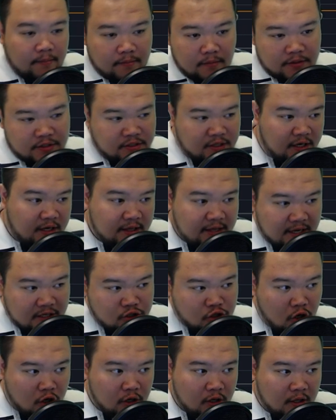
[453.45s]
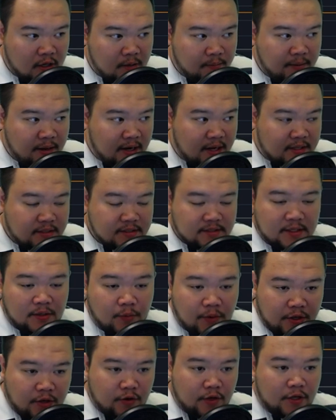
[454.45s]
um, study that chart a little bit
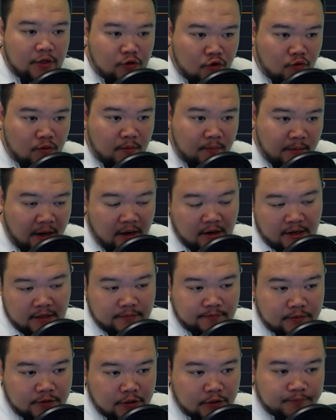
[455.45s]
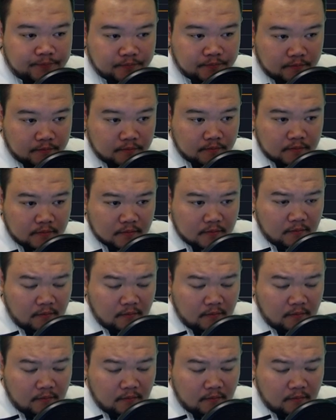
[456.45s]
and see what you can do about it so